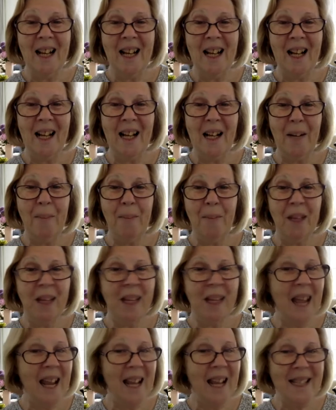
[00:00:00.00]
The
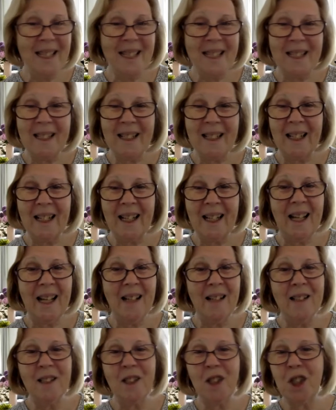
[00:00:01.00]
cancer
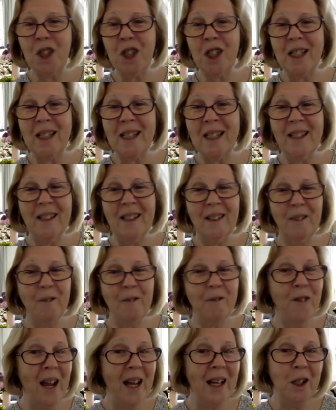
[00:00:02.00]
culture,
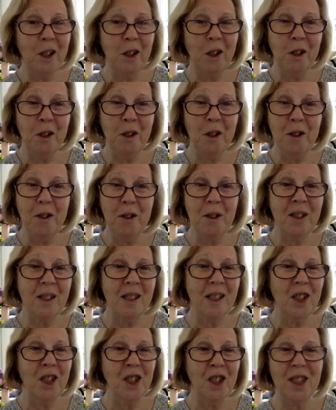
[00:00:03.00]
fake news,
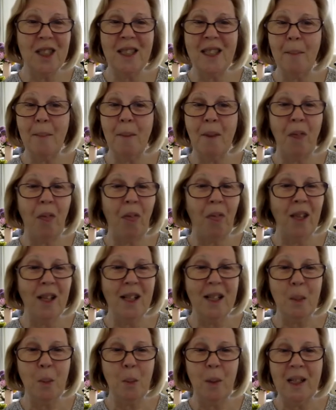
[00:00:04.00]
and just some of the
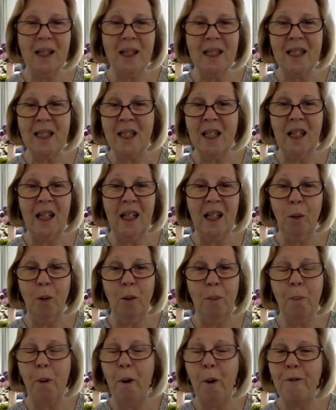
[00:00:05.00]
things we are seeing
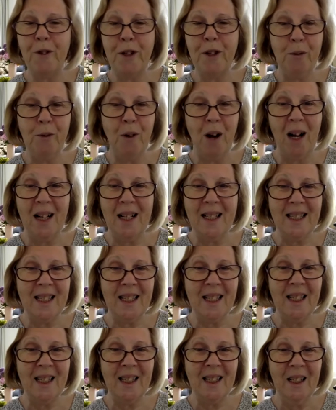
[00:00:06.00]
with poverty rising.